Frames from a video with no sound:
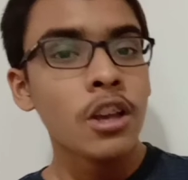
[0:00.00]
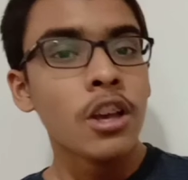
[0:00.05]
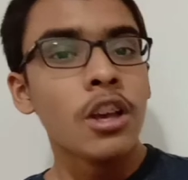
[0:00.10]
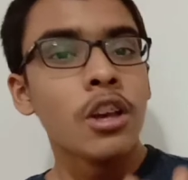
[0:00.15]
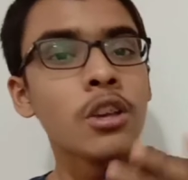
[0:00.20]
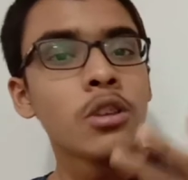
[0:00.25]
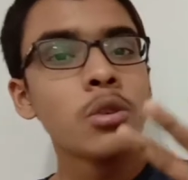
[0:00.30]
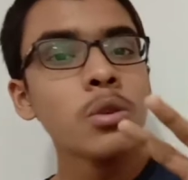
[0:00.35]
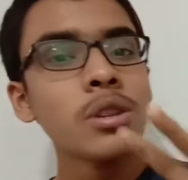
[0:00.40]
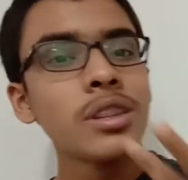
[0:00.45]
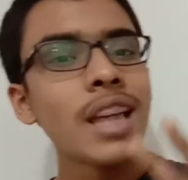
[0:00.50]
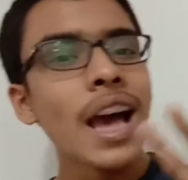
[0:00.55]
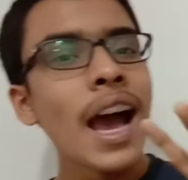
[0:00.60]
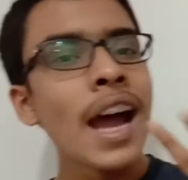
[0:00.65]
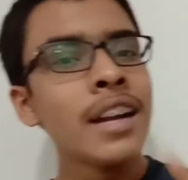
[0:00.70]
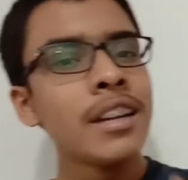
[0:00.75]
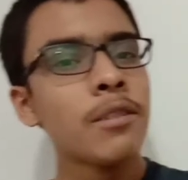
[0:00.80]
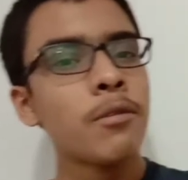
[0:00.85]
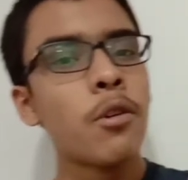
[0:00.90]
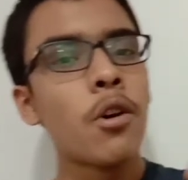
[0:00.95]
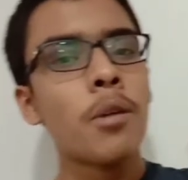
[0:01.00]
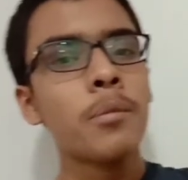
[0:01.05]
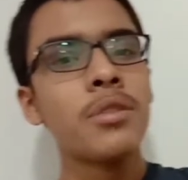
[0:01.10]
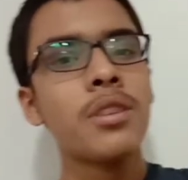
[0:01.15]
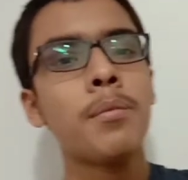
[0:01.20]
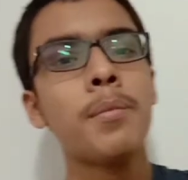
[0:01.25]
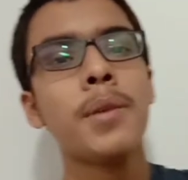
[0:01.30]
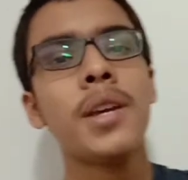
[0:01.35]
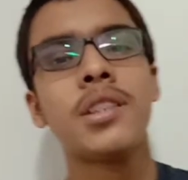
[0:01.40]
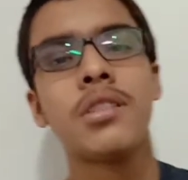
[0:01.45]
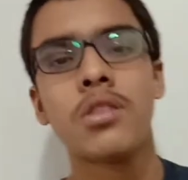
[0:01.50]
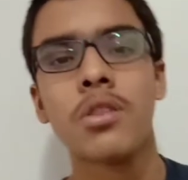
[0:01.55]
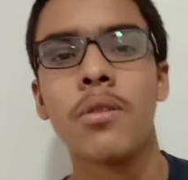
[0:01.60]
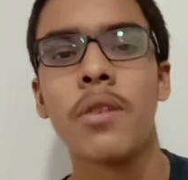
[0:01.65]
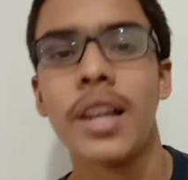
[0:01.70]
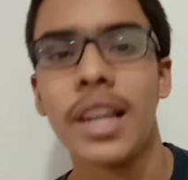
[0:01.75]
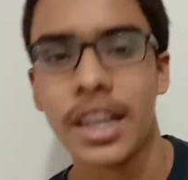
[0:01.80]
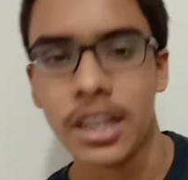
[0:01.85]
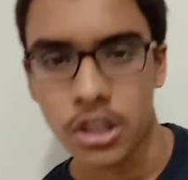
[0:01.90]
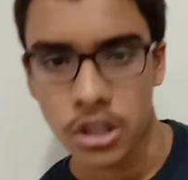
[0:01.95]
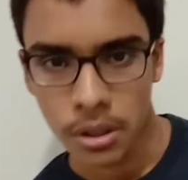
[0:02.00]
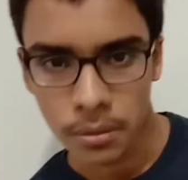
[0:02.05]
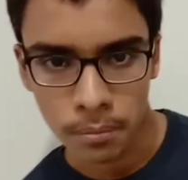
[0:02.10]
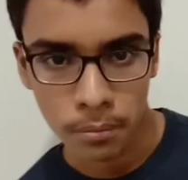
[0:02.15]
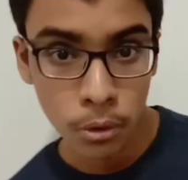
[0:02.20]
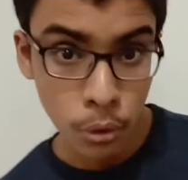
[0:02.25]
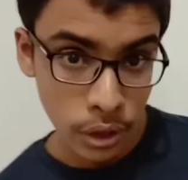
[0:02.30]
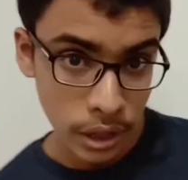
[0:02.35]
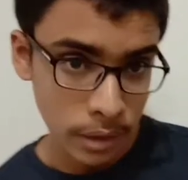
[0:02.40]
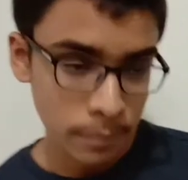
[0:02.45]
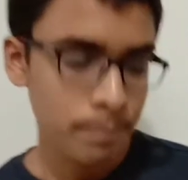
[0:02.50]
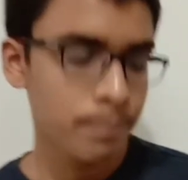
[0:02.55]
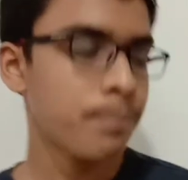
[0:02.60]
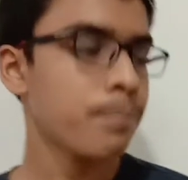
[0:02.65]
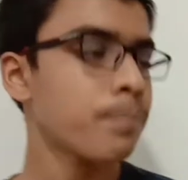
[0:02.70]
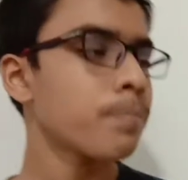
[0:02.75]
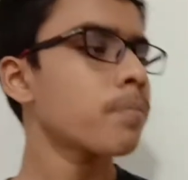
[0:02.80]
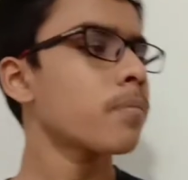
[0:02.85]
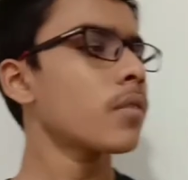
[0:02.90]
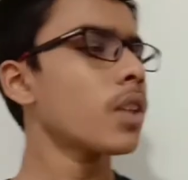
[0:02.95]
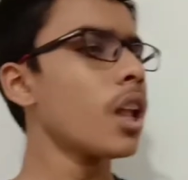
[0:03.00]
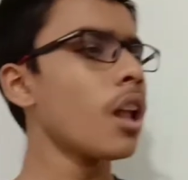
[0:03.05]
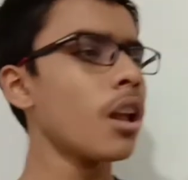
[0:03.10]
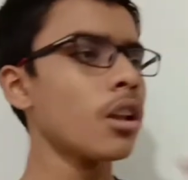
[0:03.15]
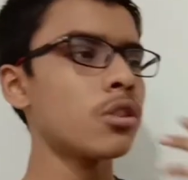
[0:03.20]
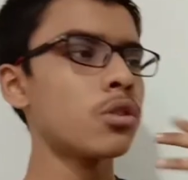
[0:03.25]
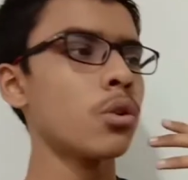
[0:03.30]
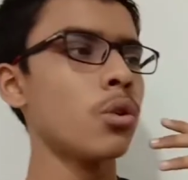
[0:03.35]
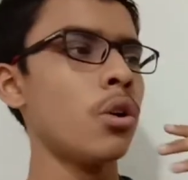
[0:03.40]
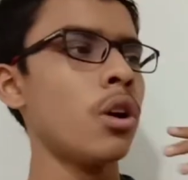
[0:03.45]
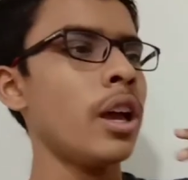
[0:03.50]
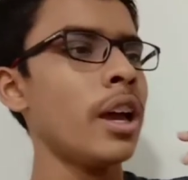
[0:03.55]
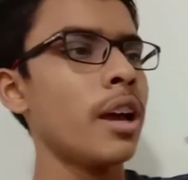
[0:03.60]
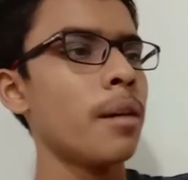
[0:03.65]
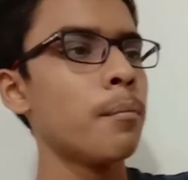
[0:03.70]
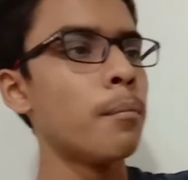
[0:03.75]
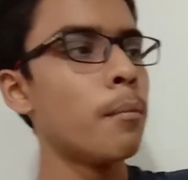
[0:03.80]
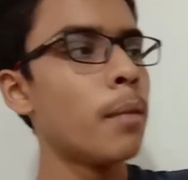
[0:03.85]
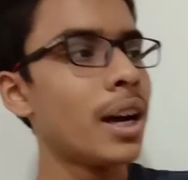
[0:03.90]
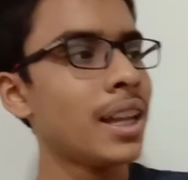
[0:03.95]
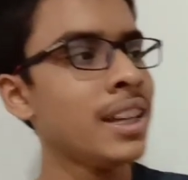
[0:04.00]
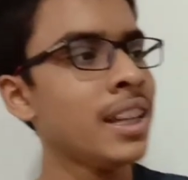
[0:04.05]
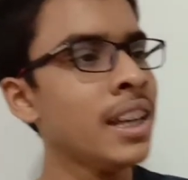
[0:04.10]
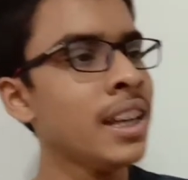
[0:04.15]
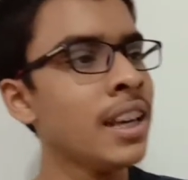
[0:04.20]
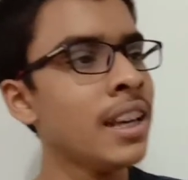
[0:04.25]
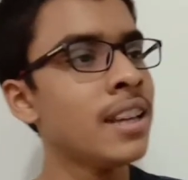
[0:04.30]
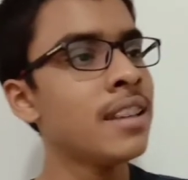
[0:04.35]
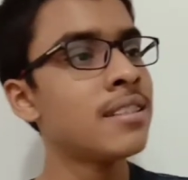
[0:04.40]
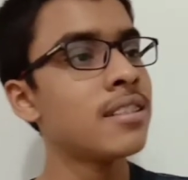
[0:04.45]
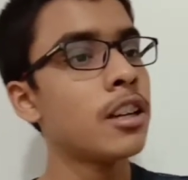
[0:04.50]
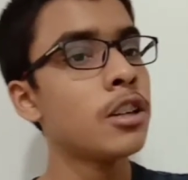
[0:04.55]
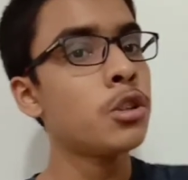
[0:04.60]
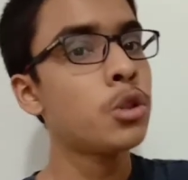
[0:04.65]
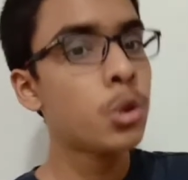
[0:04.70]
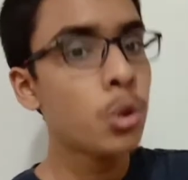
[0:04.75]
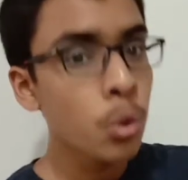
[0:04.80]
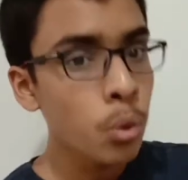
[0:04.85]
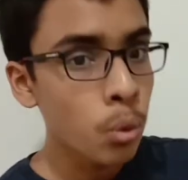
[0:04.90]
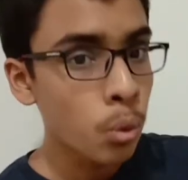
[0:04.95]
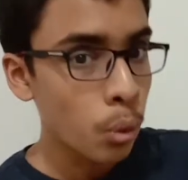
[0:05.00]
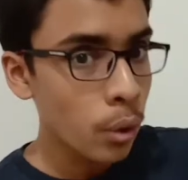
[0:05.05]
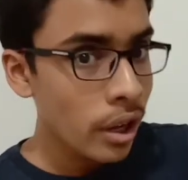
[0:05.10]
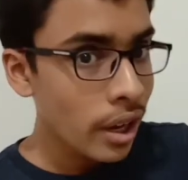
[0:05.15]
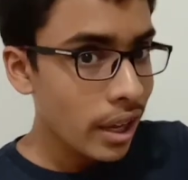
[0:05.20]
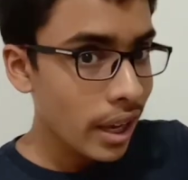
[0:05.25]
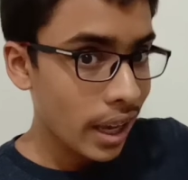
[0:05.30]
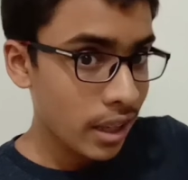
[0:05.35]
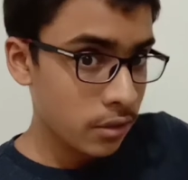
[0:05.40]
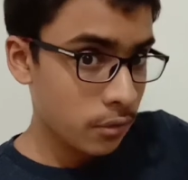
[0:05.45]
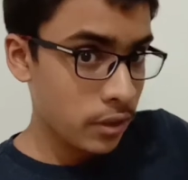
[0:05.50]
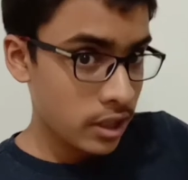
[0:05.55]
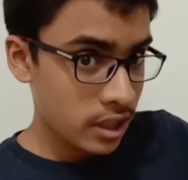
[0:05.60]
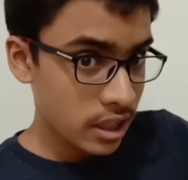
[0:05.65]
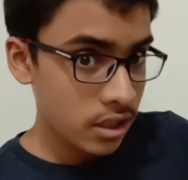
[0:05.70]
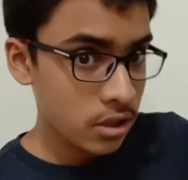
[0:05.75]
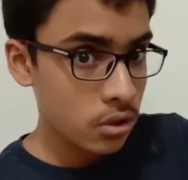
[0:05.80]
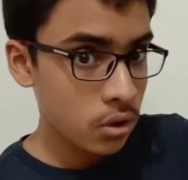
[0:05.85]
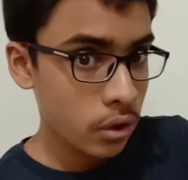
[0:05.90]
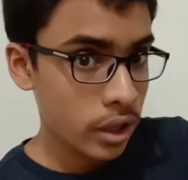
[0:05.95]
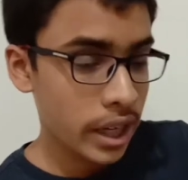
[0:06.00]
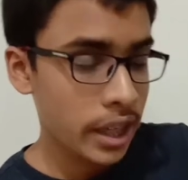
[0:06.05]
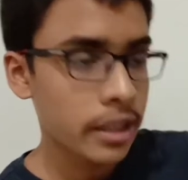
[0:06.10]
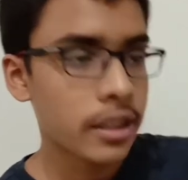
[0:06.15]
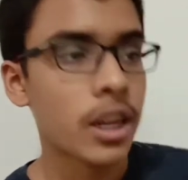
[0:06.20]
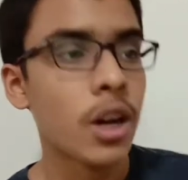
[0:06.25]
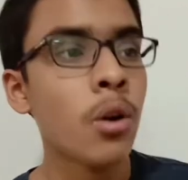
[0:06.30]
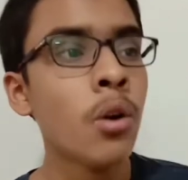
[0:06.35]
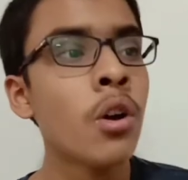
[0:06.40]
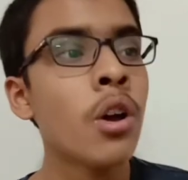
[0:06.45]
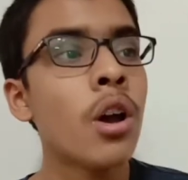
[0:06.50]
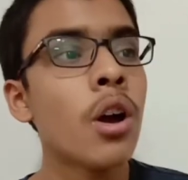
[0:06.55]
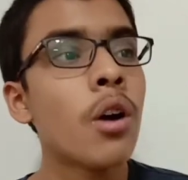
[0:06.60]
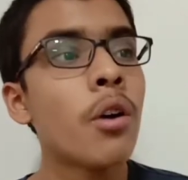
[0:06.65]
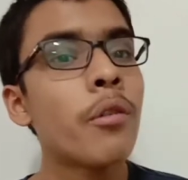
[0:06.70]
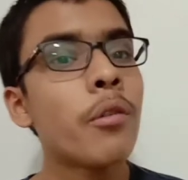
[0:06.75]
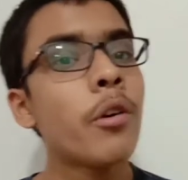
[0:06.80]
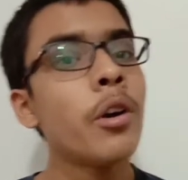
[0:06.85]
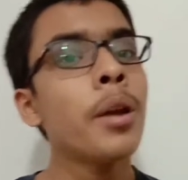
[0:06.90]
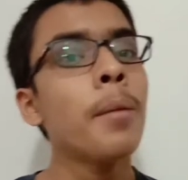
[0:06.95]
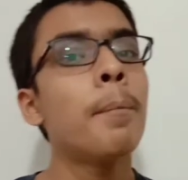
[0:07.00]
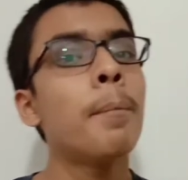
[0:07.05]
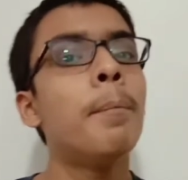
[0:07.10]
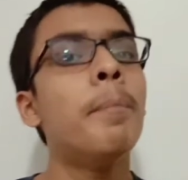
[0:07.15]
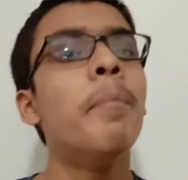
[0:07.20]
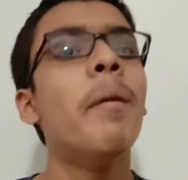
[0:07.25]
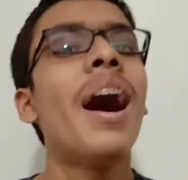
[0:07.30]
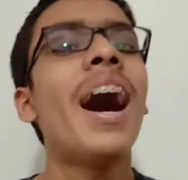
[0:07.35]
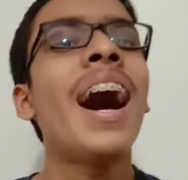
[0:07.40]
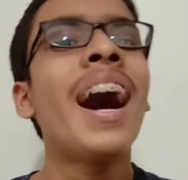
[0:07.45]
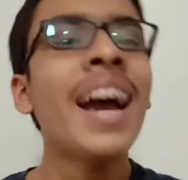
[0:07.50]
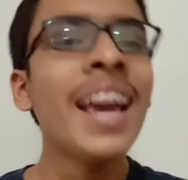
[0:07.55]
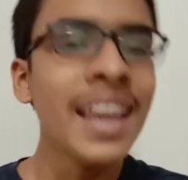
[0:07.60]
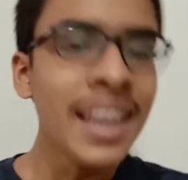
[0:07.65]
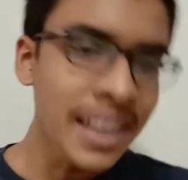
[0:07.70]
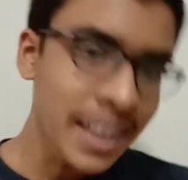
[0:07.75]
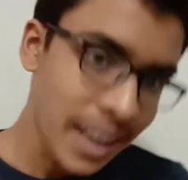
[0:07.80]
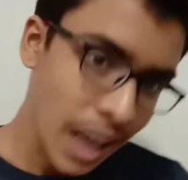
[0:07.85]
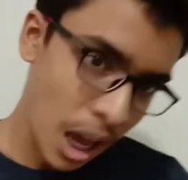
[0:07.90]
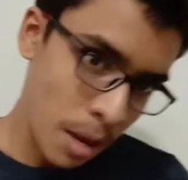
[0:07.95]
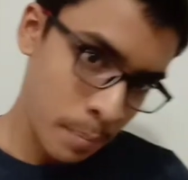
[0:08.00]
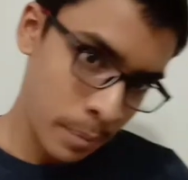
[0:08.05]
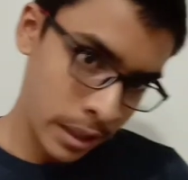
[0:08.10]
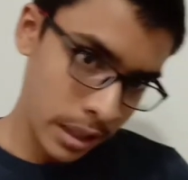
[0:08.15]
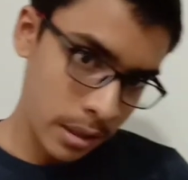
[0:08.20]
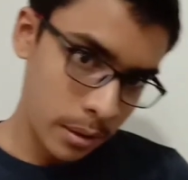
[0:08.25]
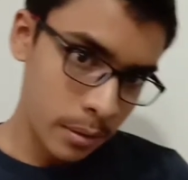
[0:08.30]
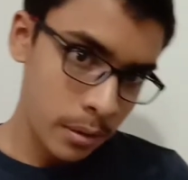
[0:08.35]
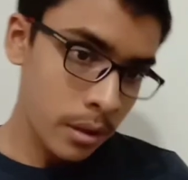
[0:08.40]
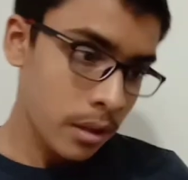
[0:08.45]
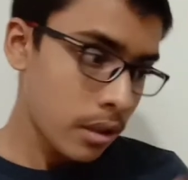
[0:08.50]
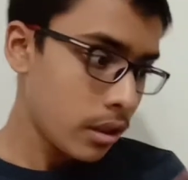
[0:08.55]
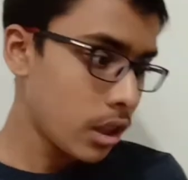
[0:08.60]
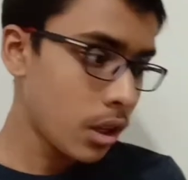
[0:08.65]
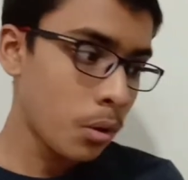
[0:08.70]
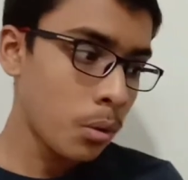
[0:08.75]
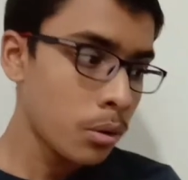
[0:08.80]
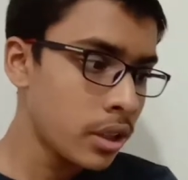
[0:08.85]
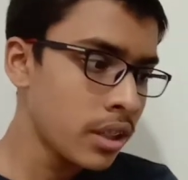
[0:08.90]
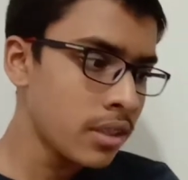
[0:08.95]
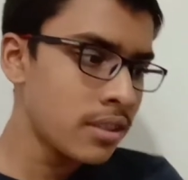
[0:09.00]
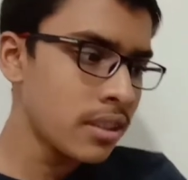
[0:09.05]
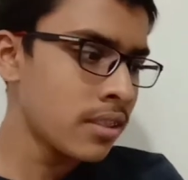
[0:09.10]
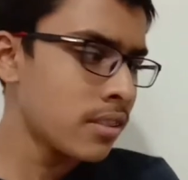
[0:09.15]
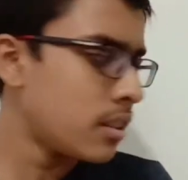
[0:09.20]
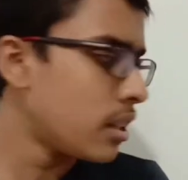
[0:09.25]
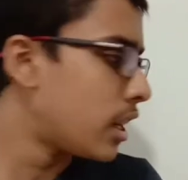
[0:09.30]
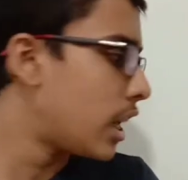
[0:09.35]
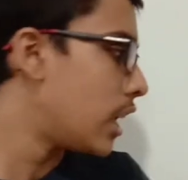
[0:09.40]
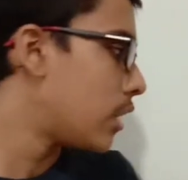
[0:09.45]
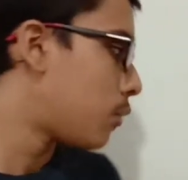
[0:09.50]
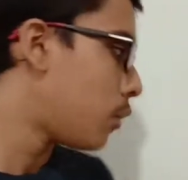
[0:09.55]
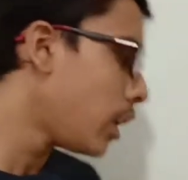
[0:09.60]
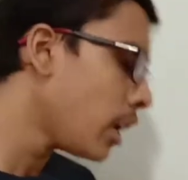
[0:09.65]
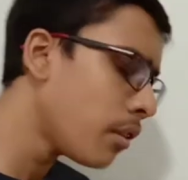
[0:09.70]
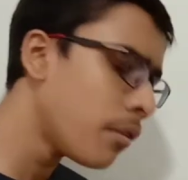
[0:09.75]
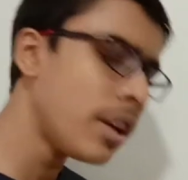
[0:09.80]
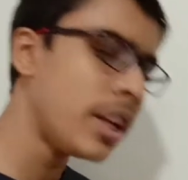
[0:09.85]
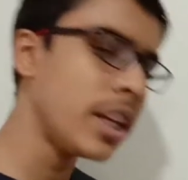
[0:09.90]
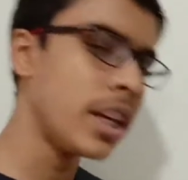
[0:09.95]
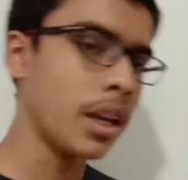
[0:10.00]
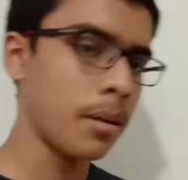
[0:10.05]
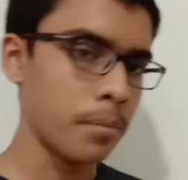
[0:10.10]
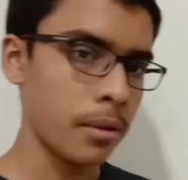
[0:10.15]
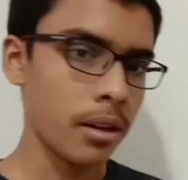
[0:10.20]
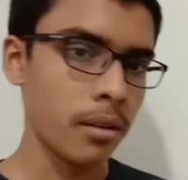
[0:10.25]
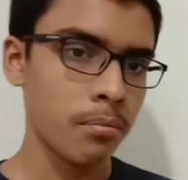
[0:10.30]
So that forms the basis of our lecture today. So money is a tool, as we just saw right now, for buying capital. Now this is the case for equity capital.